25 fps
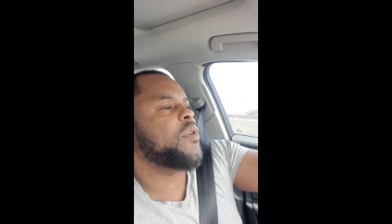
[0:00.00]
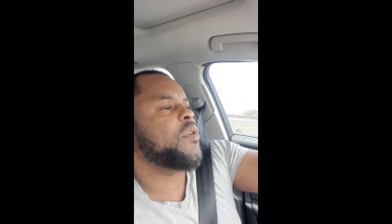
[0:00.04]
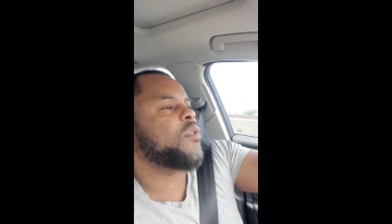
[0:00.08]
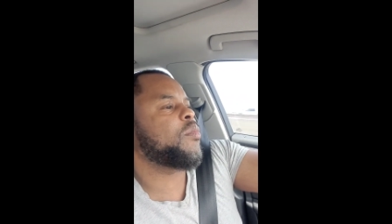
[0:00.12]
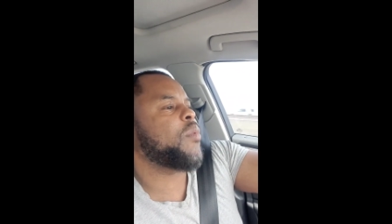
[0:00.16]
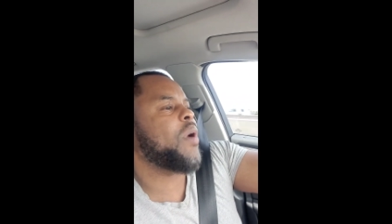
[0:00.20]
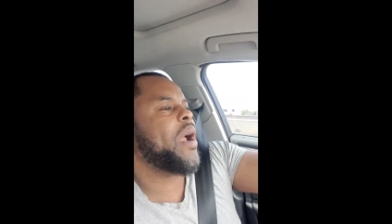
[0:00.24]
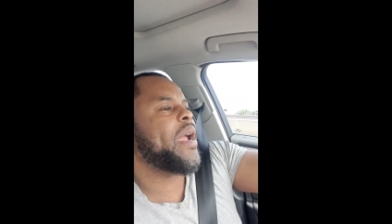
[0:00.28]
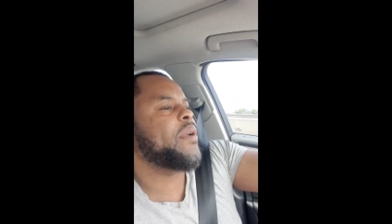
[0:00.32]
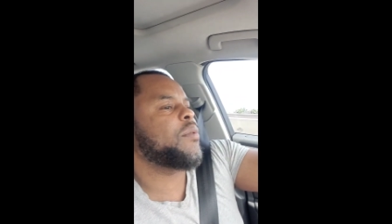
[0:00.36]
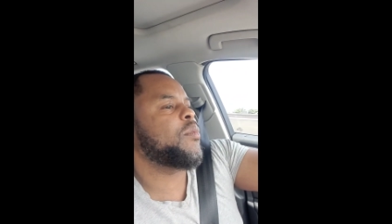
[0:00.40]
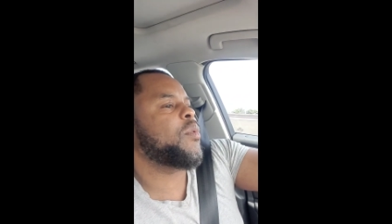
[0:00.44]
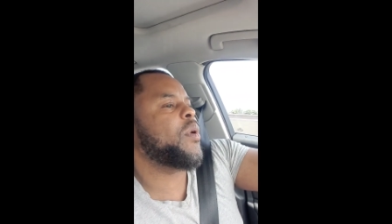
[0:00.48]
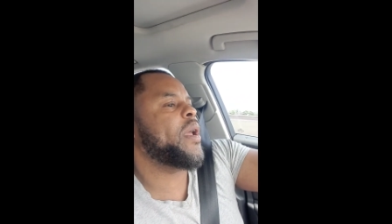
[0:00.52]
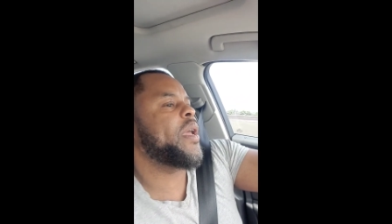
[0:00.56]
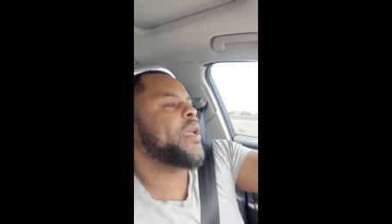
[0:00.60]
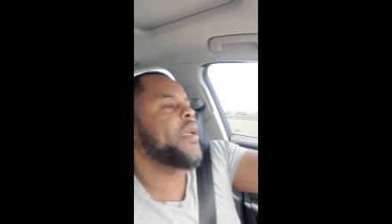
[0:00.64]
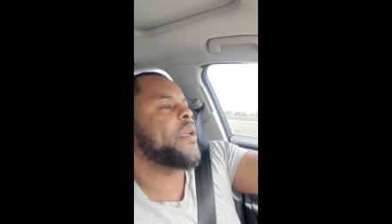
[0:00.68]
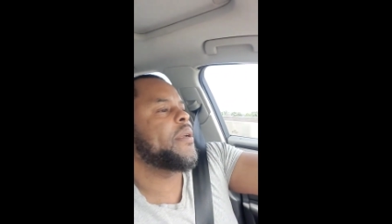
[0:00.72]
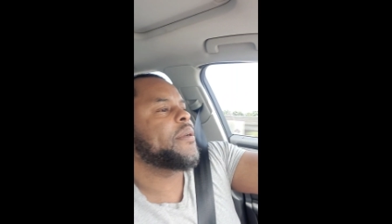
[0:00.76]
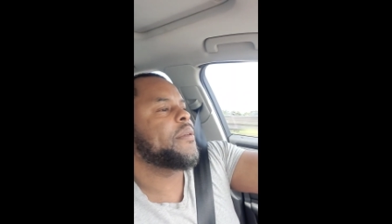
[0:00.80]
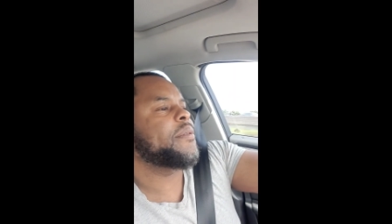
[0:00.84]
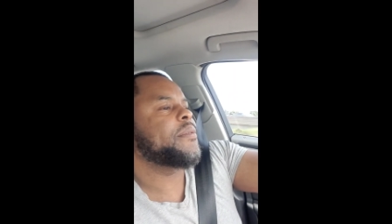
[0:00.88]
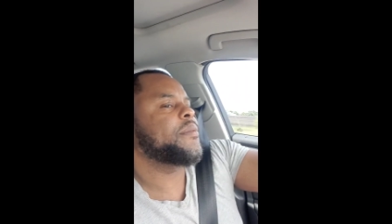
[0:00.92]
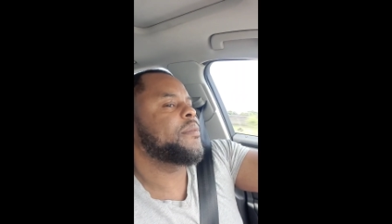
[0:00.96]
in the right way.
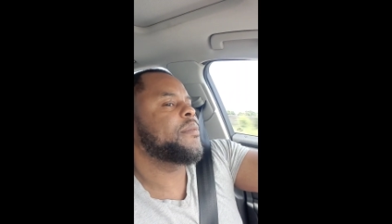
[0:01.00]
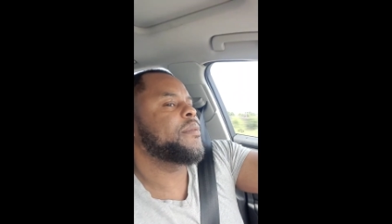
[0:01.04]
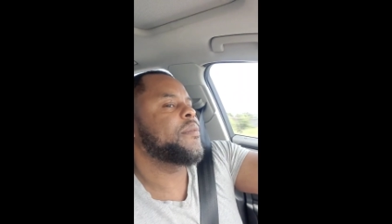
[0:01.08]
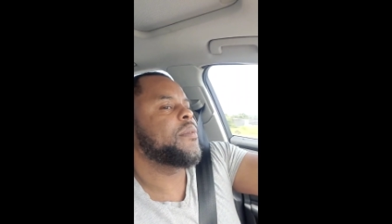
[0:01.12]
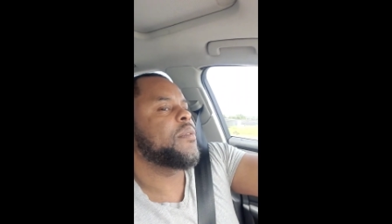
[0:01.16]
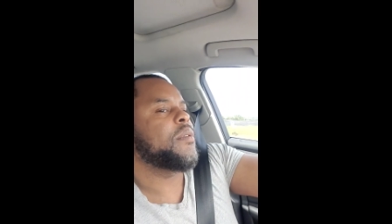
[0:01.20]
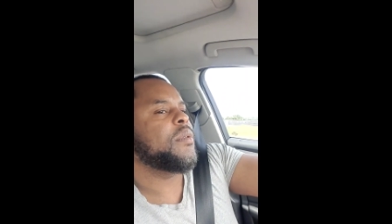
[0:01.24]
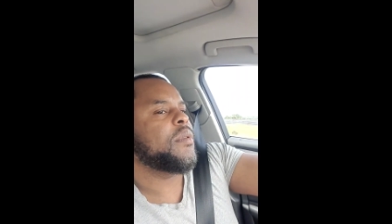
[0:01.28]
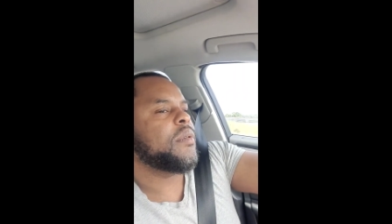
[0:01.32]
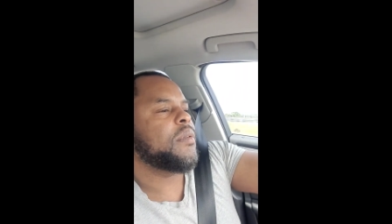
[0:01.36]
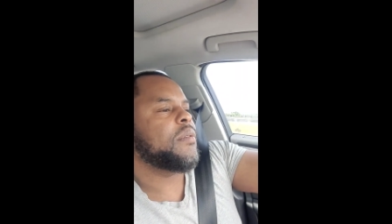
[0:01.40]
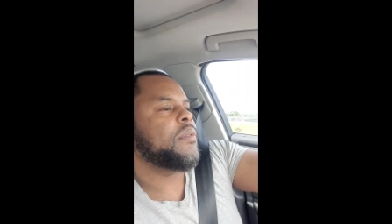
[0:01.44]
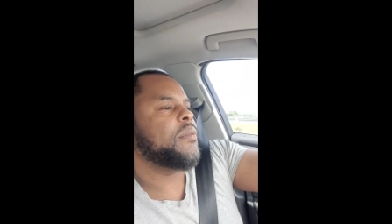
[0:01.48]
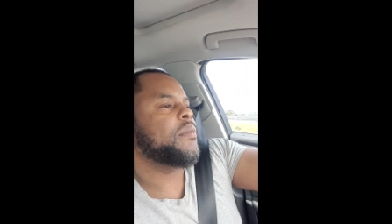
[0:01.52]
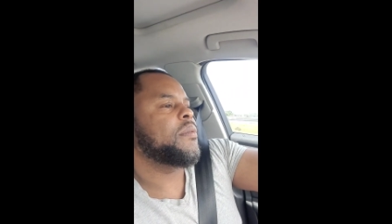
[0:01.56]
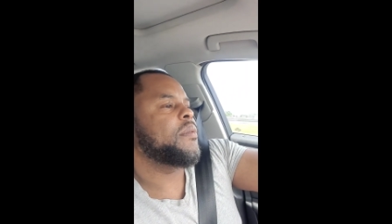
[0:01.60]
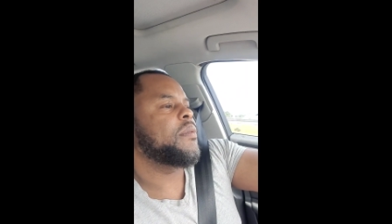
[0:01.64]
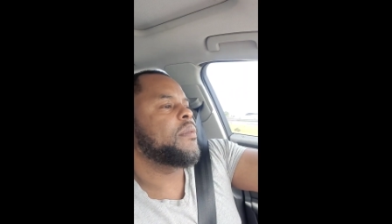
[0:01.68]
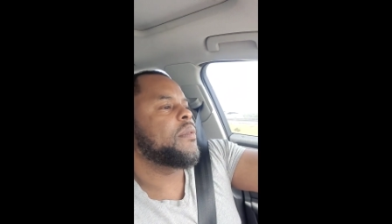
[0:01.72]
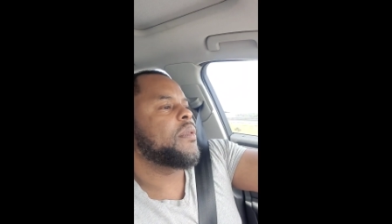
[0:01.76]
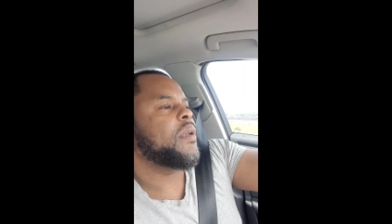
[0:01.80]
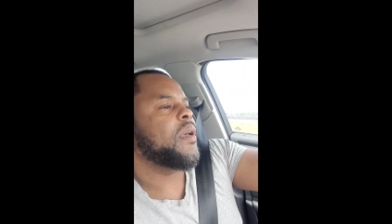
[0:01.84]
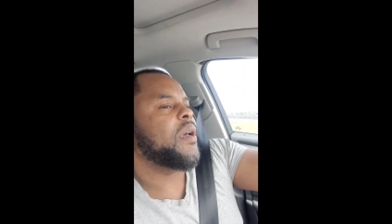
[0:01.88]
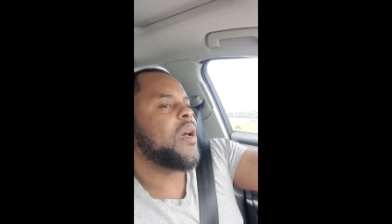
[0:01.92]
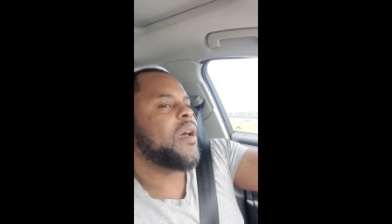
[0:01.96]

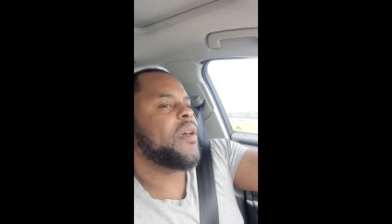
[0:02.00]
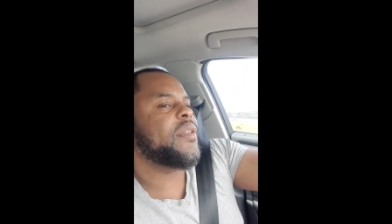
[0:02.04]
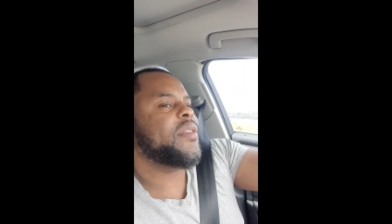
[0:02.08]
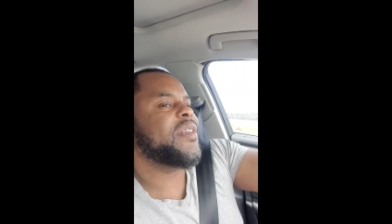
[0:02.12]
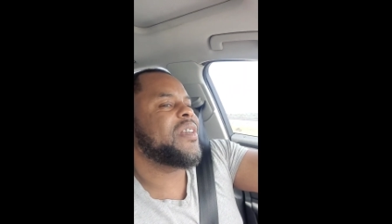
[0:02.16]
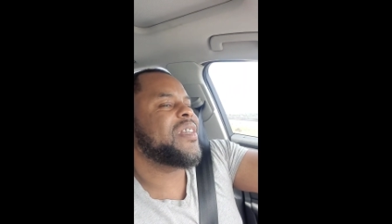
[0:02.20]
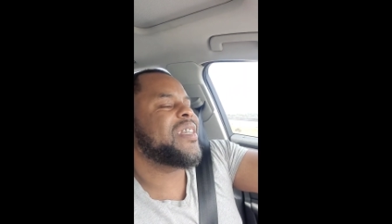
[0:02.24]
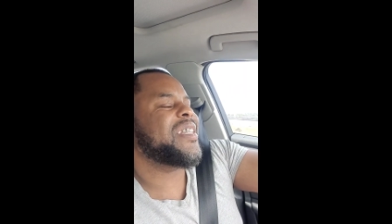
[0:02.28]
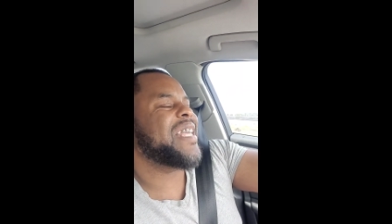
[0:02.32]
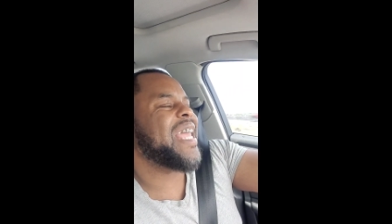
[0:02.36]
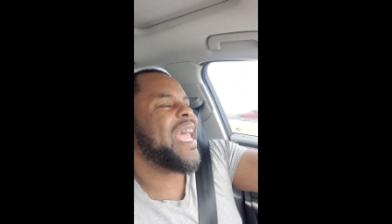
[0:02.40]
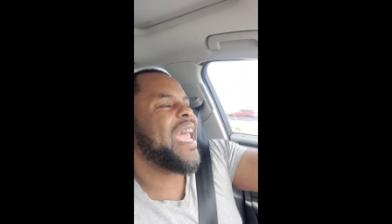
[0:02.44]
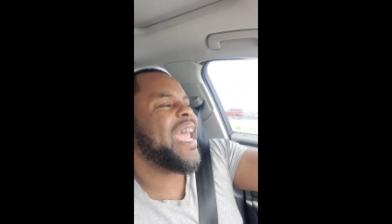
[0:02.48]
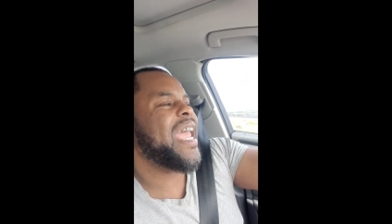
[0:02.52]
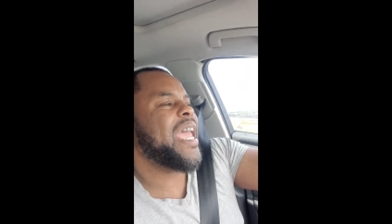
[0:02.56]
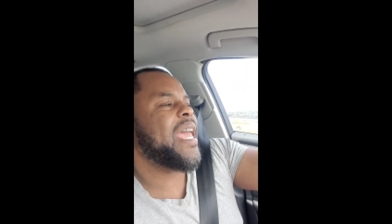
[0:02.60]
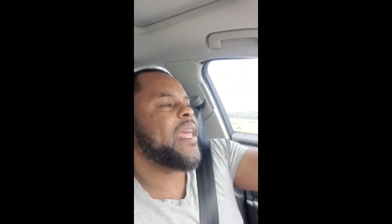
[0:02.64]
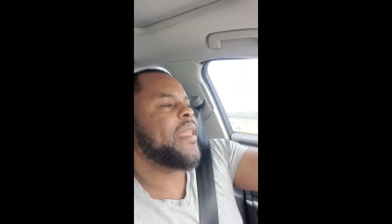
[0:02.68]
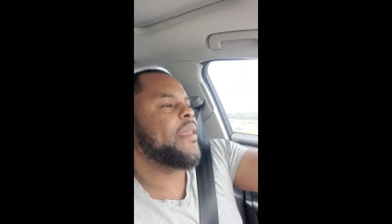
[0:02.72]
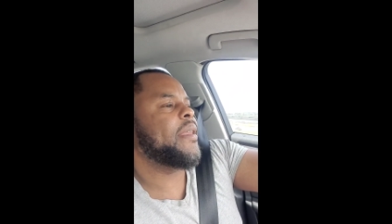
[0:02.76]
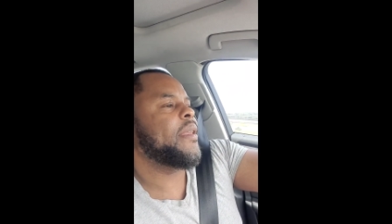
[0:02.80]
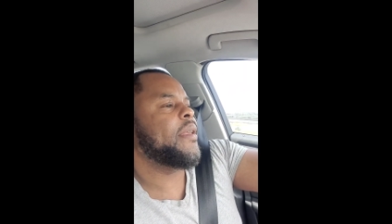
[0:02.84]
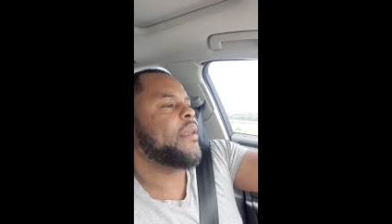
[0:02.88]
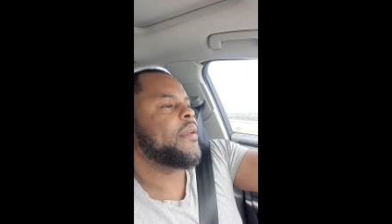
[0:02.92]
Understand